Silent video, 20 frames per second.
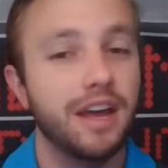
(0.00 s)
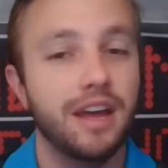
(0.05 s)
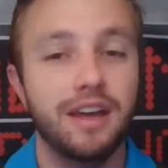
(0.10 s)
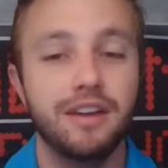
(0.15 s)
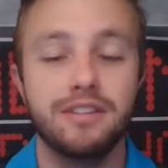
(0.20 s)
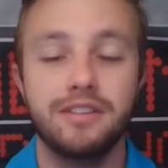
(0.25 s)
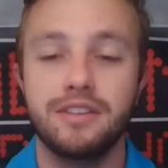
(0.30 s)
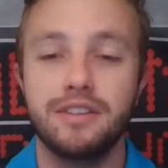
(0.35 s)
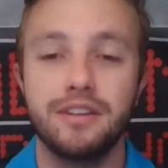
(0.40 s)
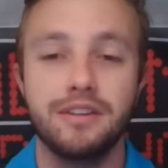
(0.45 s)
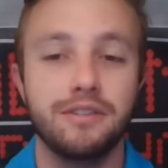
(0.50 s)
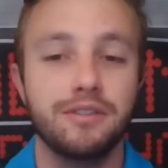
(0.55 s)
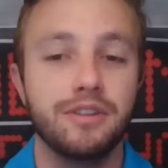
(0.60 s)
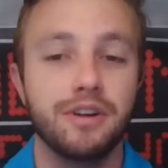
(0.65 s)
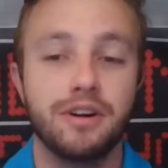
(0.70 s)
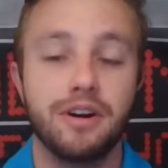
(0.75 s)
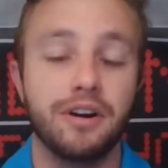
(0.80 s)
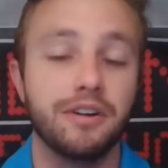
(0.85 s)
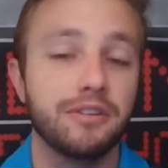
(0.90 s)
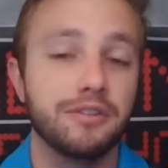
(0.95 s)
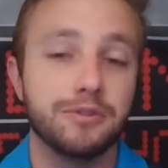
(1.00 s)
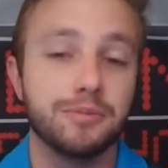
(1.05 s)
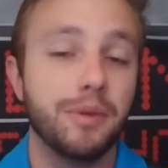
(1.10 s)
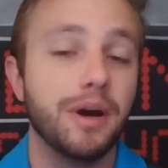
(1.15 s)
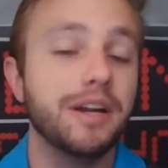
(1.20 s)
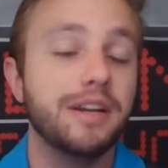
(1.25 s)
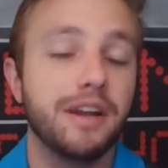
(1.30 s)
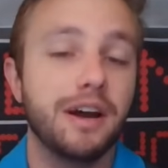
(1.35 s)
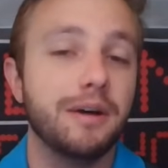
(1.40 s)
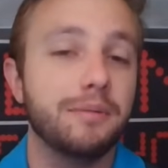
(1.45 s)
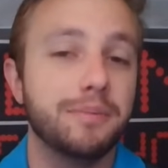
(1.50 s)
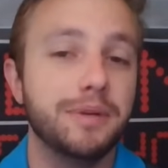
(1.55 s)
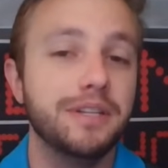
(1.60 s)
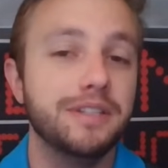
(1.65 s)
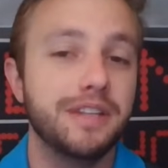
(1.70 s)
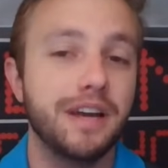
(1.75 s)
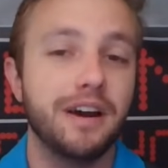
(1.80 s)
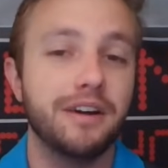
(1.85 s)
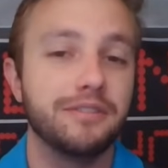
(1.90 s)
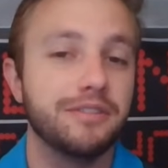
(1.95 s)
It, the The Cardinals might not be
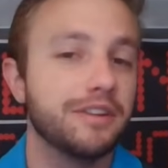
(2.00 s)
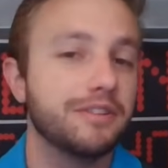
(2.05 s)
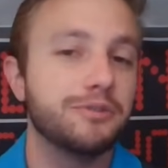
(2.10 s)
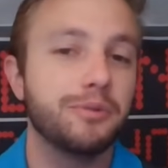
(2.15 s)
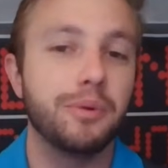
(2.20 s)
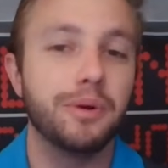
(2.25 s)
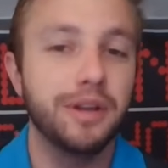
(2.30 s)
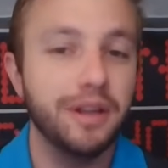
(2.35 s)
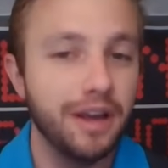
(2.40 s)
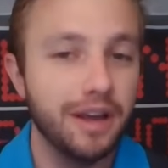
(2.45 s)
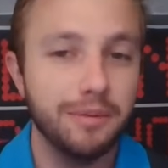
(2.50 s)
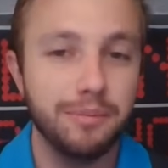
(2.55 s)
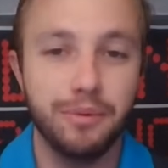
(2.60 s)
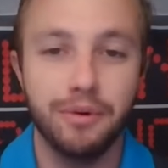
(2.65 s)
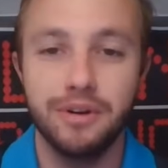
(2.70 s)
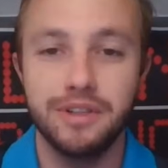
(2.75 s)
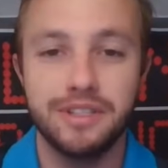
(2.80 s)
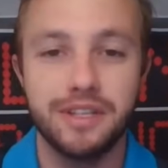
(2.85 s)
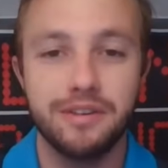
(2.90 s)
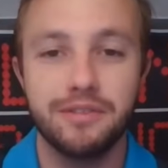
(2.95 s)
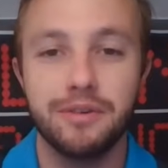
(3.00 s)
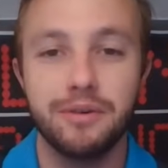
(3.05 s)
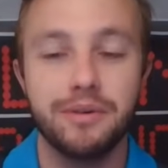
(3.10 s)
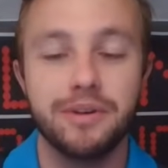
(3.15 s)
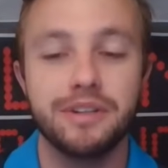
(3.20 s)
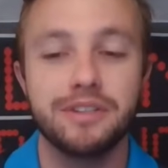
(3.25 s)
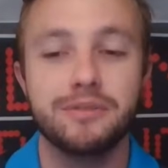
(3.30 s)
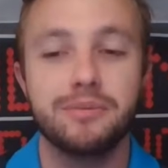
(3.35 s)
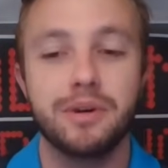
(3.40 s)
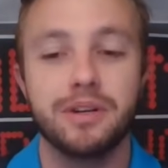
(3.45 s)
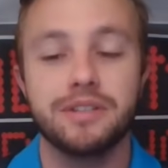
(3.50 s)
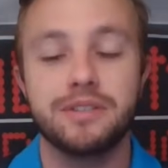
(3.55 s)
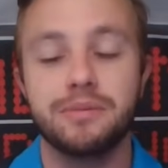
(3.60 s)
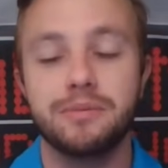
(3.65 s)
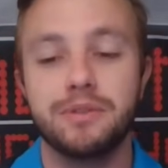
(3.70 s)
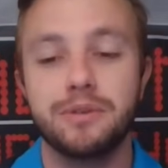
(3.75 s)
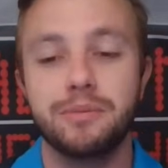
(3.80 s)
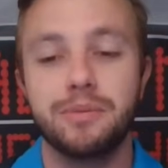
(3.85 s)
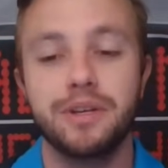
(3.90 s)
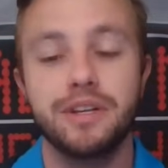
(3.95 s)
down the 28 points everyone expects them
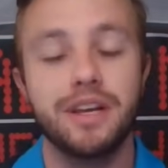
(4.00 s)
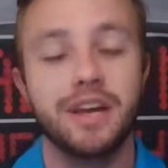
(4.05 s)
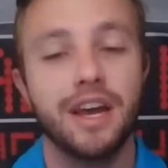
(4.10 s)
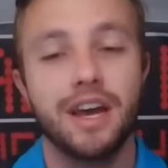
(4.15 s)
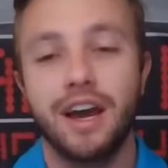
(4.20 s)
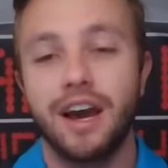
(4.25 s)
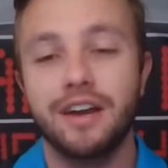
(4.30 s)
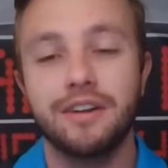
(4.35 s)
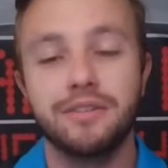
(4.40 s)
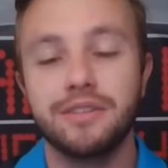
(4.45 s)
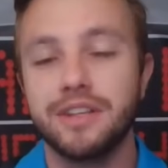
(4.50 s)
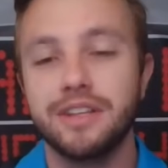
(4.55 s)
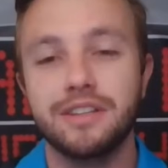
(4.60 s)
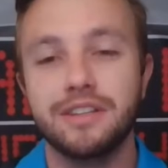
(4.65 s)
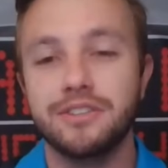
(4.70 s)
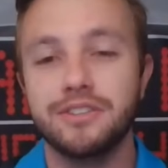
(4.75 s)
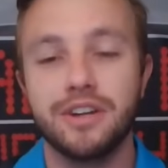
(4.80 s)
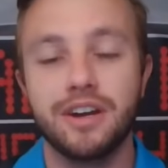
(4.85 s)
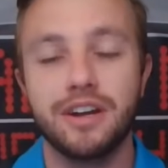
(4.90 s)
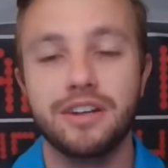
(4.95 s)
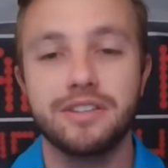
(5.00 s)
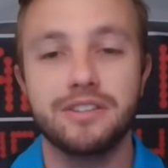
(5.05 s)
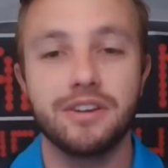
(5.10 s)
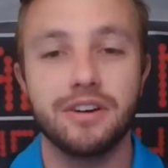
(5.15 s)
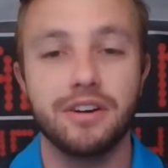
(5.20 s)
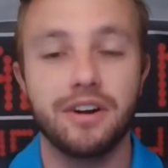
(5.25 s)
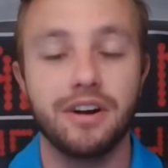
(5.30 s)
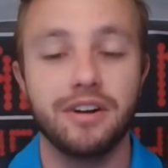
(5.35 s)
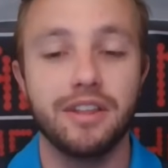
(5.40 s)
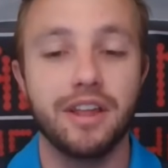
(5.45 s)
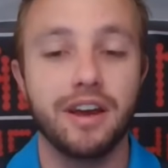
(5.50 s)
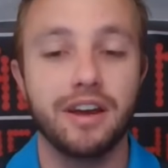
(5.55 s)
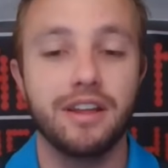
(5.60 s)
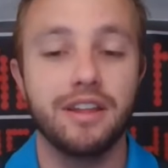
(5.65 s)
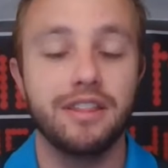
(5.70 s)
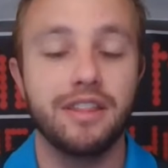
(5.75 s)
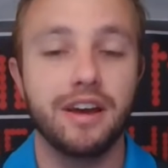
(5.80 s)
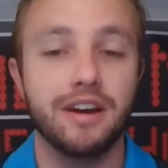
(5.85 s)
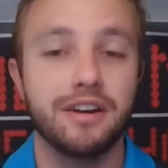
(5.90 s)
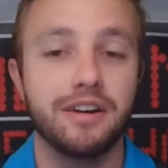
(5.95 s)
to be. I don't think the Giants are, are
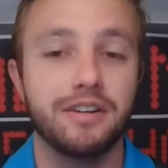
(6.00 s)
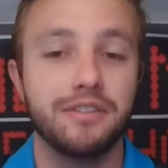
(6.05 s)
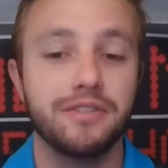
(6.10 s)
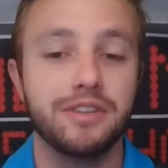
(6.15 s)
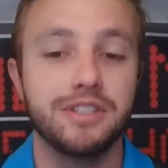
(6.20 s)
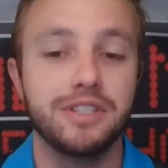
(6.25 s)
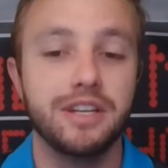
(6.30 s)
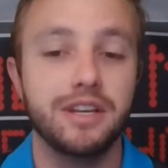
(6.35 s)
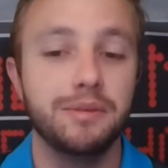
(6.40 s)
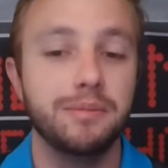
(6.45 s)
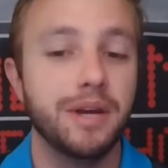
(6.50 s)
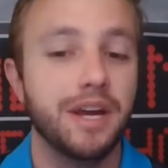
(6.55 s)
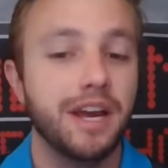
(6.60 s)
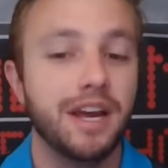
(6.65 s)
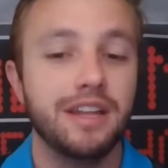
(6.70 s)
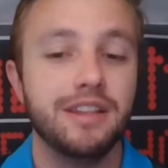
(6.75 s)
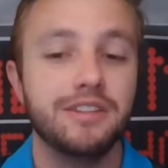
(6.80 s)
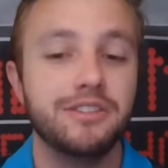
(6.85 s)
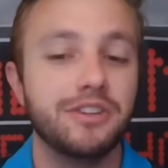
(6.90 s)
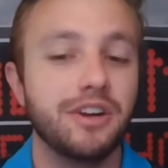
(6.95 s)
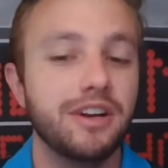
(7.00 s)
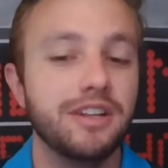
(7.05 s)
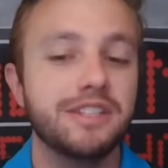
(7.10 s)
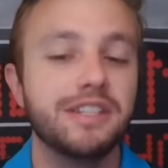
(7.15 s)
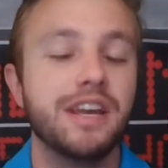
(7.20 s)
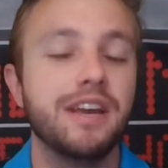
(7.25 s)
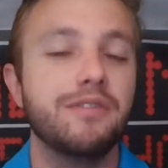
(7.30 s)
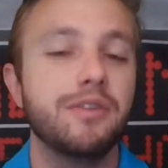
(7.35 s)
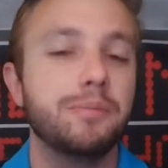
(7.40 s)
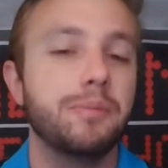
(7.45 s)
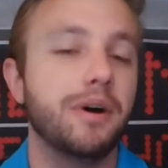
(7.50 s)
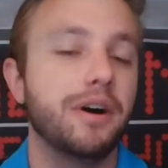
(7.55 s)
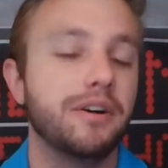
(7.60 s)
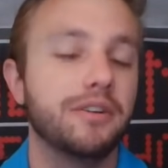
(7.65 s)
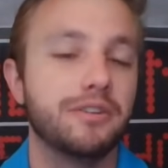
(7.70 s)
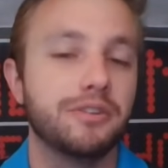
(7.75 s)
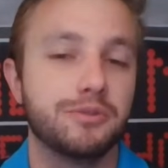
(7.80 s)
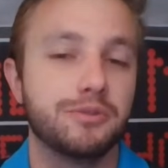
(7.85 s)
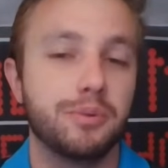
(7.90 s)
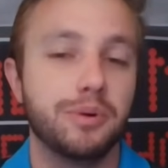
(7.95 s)
that that good of a team. And the Giants gave up
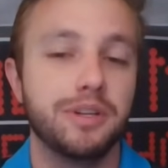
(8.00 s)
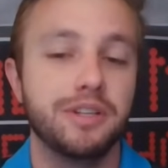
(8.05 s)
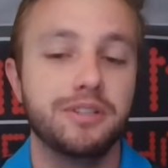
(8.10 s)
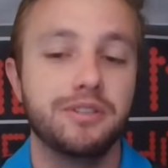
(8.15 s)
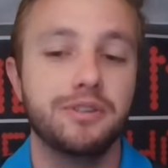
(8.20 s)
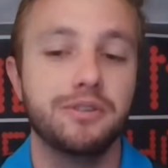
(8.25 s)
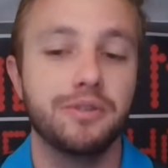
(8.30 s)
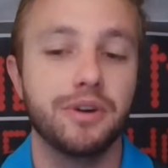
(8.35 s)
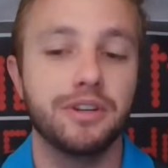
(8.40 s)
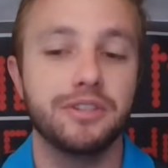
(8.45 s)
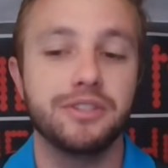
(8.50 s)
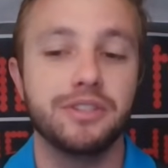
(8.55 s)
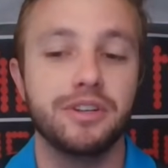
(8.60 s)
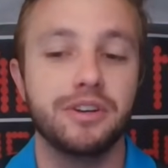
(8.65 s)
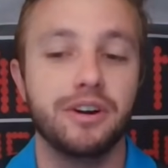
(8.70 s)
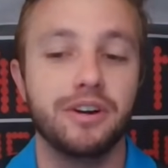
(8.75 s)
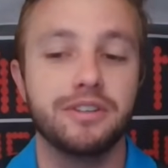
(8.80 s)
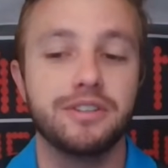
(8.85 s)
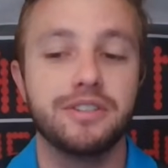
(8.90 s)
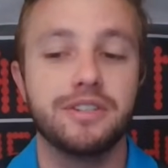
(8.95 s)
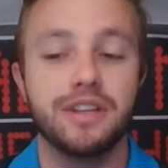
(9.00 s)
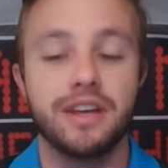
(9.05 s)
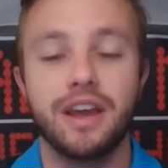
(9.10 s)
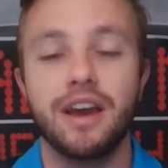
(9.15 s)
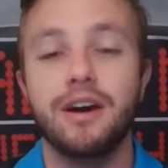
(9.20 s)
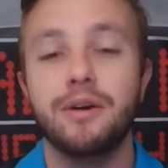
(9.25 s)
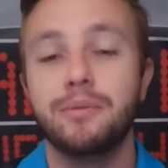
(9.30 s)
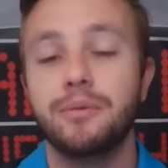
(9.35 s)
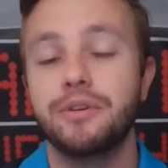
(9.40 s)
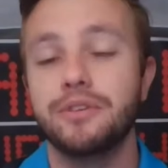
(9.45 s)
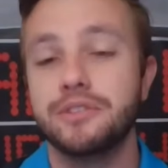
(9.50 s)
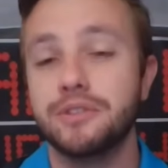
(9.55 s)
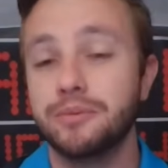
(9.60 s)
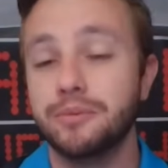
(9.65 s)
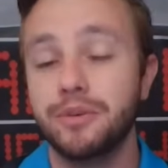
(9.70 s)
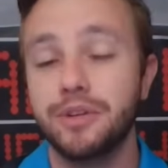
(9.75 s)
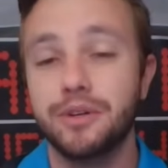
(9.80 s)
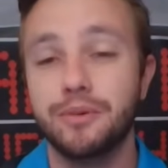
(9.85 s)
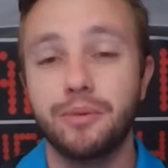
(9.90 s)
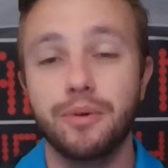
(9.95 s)
122 rushing yards to the Cowboys in
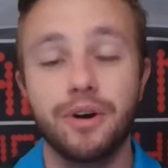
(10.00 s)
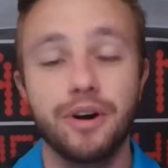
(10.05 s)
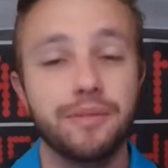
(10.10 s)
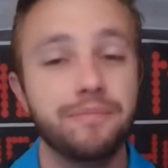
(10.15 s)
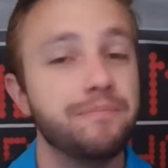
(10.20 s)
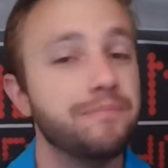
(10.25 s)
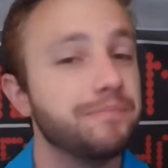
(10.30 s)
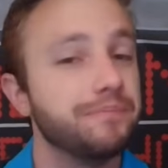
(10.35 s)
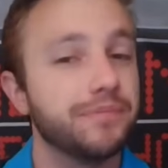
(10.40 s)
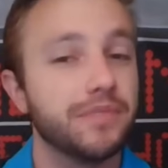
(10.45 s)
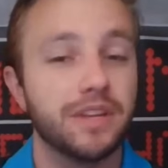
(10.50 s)
Week One.